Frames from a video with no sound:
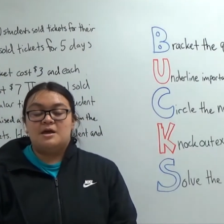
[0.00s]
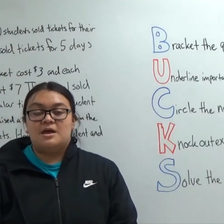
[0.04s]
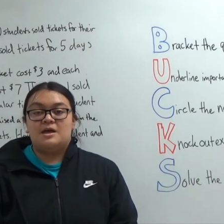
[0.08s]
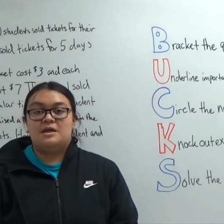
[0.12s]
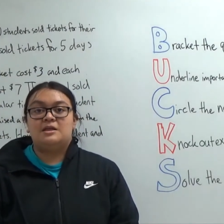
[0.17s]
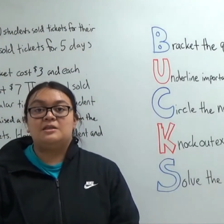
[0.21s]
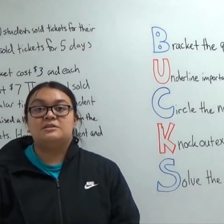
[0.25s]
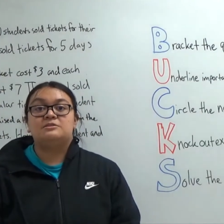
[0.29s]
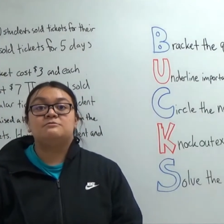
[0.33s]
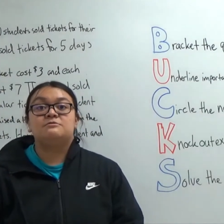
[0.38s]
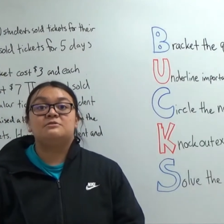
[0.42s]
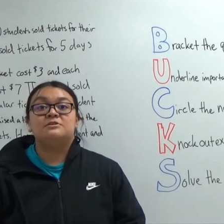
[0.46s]

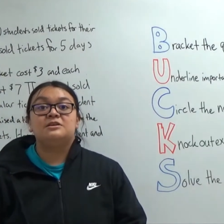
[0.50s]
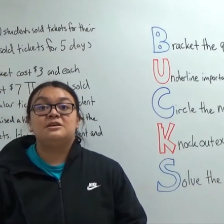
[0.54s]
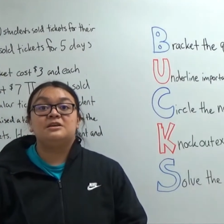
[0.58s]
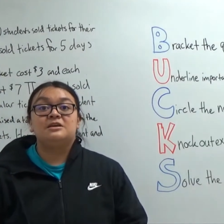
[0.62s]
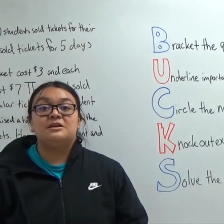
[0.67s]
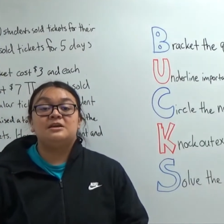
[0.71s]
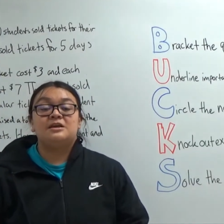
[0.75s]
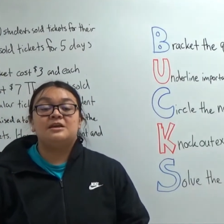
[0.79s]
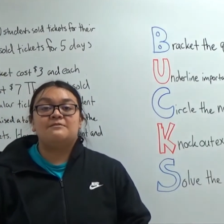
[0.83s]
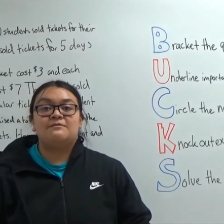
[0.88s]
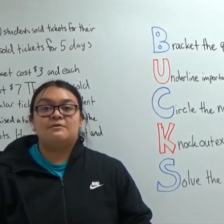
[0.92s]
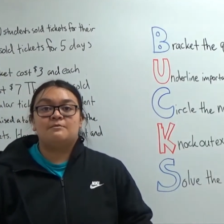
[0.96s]
And it's really
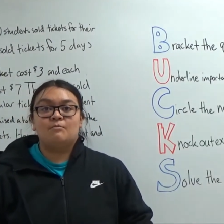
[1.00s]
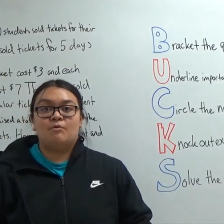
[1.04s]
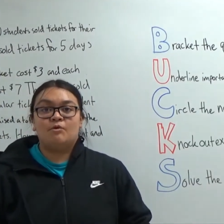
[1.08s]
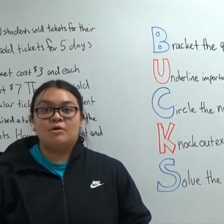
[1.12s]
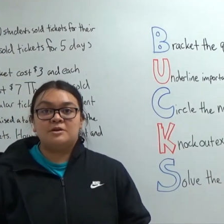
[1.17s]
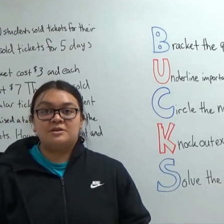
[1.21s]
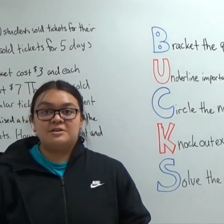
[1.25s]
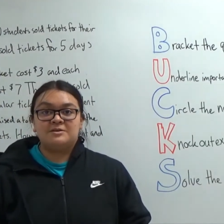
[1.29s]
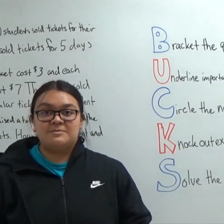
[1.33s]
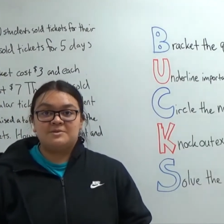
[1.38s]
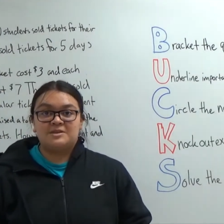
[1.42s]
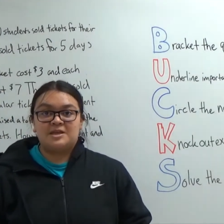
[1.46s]
even more
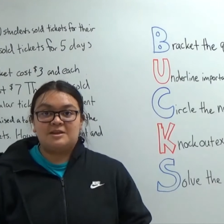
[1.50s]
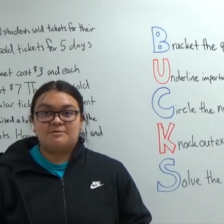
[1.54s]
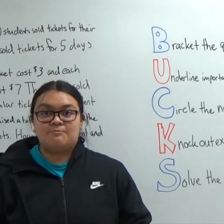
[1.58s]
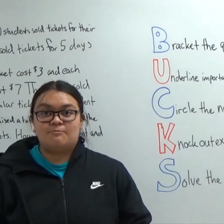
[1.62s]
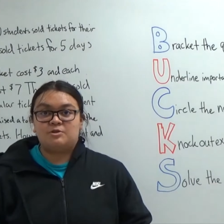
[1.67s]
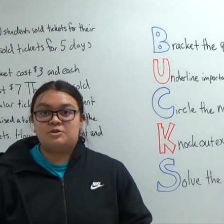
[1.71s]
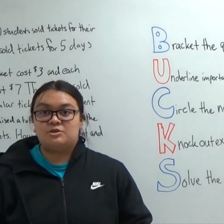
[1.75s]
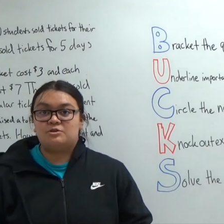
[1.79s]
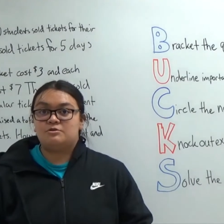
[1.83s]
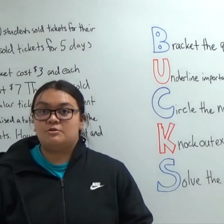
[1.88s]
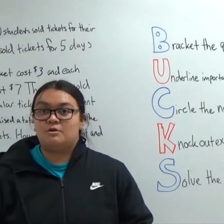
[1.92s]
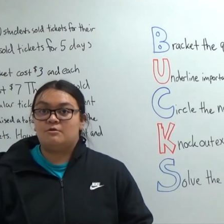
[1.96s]
intimidating
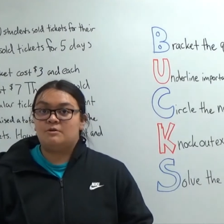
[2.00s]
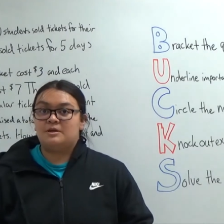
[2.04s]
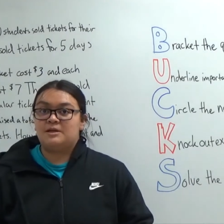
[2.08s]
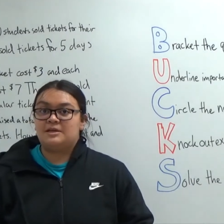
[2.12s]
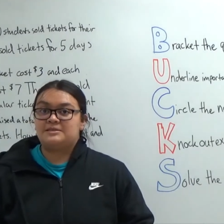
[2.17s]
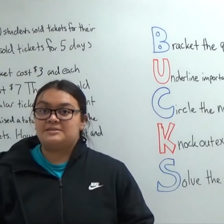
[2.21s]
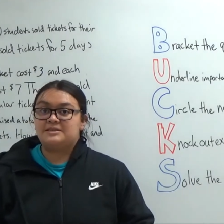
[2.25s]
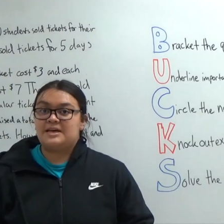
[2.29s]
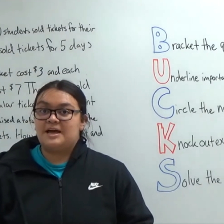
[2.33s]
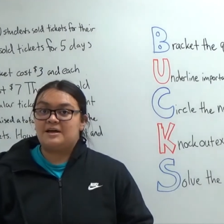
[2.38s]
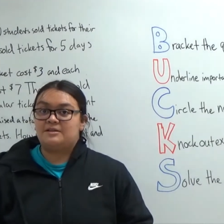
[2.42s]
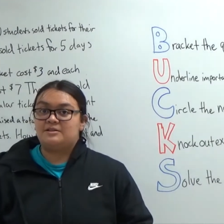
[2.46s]
when you don't
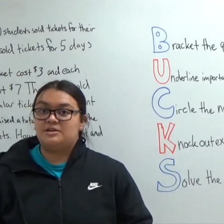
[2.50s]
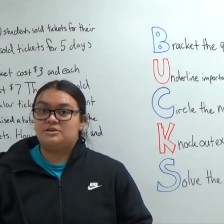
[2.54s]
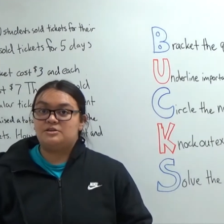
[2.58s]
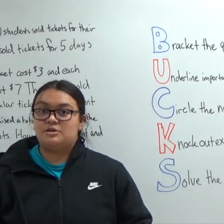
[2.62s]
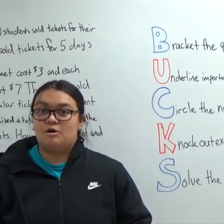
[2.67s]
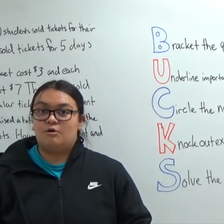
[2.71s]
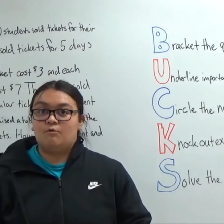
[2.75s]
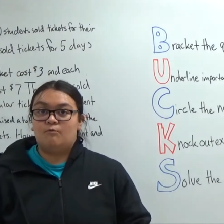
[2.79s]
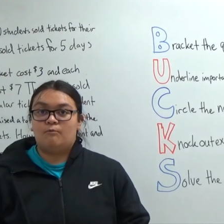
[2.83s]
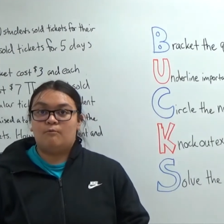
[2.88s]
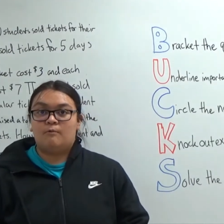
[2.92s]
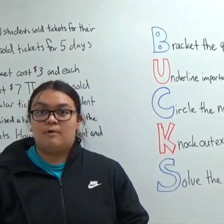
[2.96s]
exactly
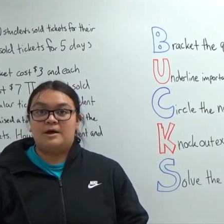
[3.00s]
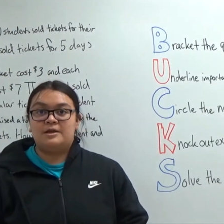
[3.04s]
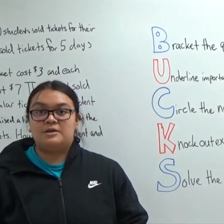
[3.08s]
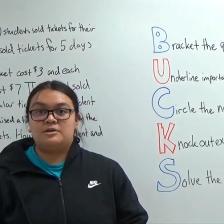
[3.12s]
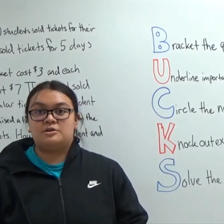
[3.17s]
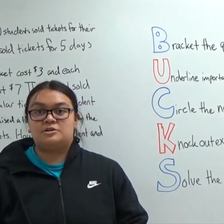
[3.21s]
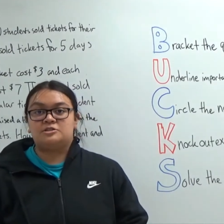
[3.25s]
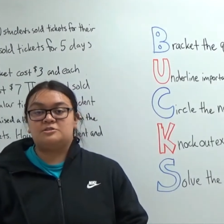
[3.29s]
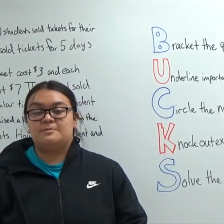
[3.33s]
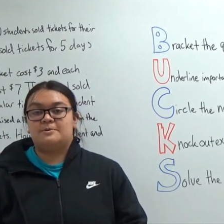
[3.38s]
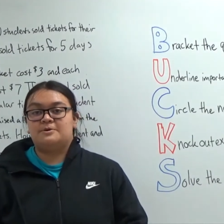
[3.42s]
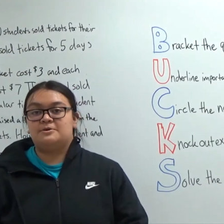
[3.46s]
know what
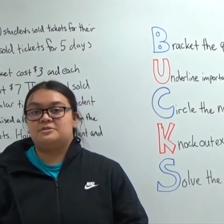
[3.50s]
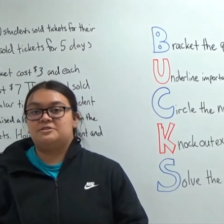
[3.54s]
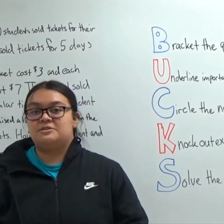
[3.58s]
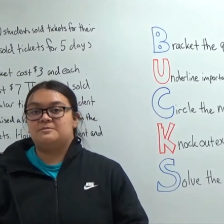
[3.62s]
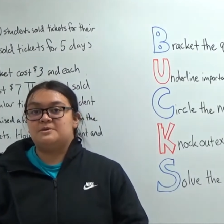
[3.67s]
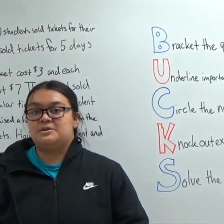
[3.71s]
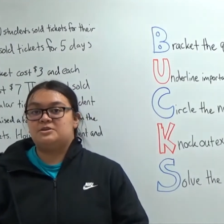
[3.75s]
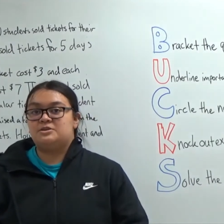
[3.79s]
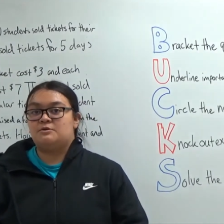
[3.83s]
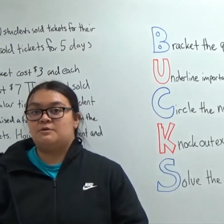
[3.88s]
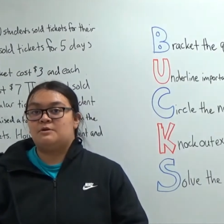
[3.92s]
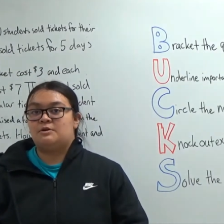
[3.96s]
you're supposed to
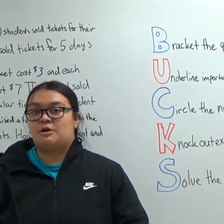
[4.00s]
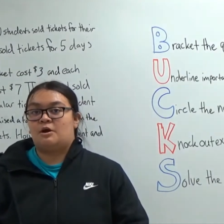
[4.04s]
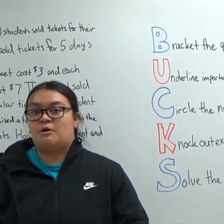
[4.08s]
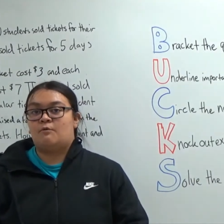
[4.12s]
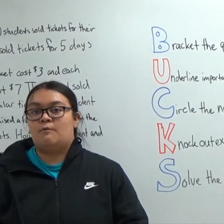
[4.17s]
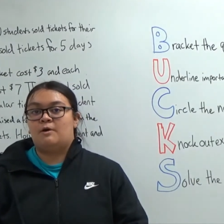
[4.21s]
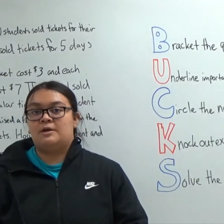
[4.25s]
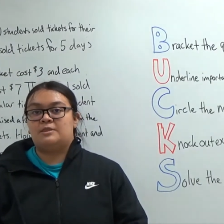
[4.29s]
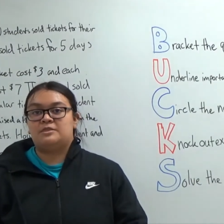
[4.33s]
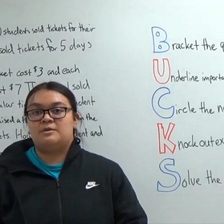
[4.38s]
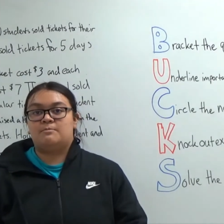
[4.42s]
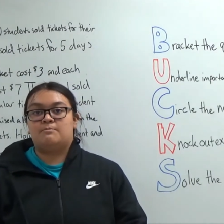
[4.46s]
be doing or
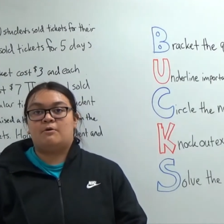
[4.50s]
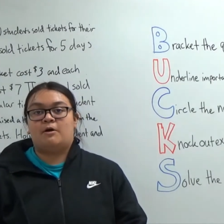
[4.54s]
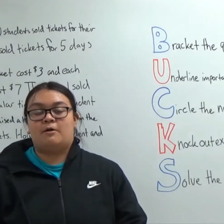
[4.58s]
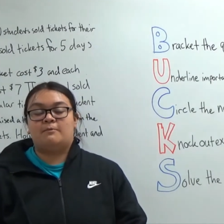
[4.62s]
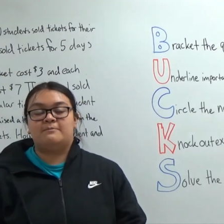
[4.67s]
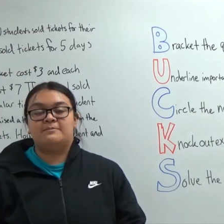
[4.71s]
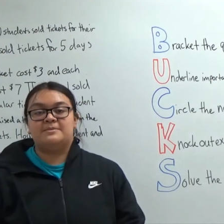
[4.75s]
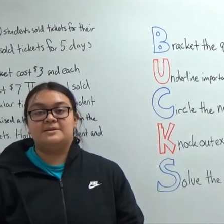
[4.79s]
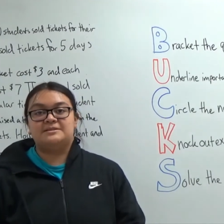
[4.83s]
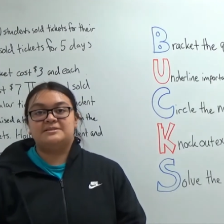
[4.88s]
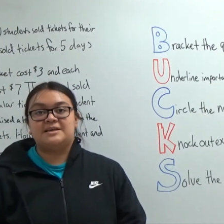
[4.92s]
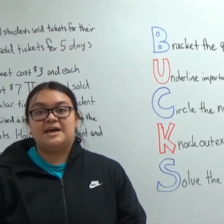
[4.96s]
what the
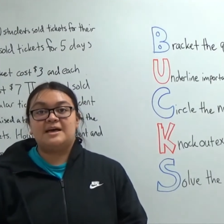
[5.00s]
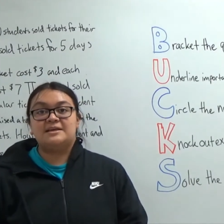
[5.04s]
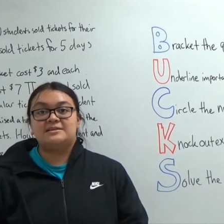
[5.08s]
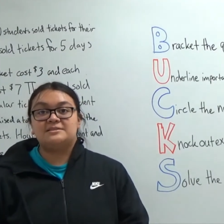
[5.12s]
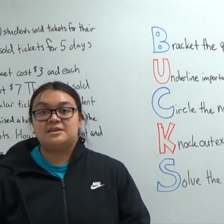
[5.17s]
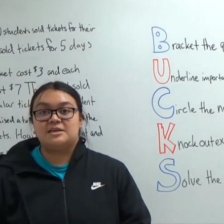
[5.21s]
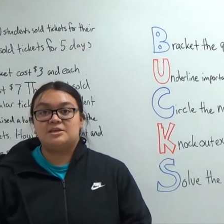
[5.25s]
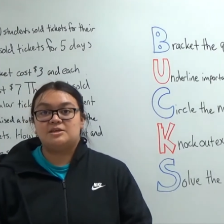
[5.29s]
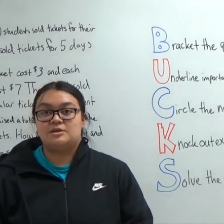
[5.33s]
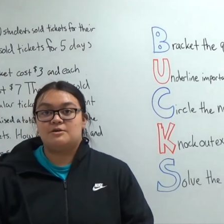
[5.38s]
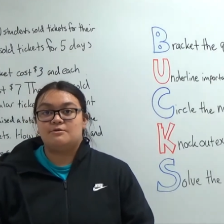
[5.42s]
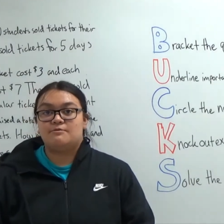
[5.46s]
problem is
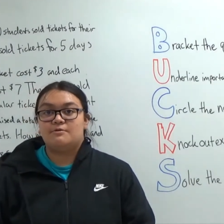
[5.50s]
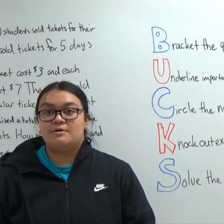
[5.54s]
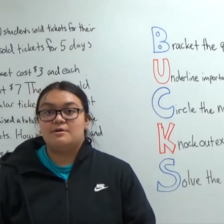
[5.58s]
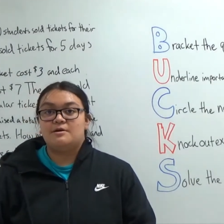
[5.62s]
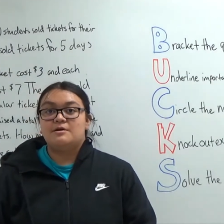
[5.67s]
asking you.